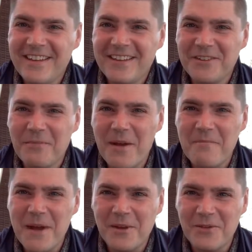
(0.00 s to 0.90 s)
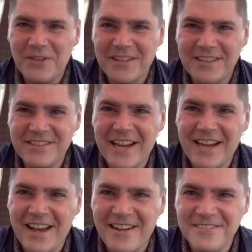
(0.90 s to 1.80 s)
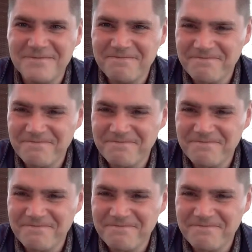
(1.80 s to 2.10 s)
Here's my meadow tea. Check it out.